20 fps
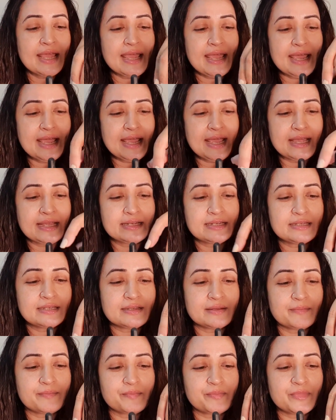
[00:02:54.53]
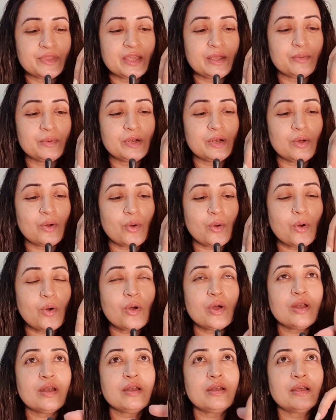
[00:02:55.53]
and they will
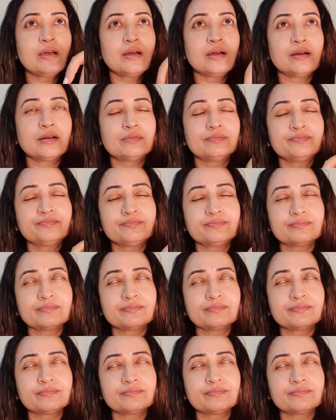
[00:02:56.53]
all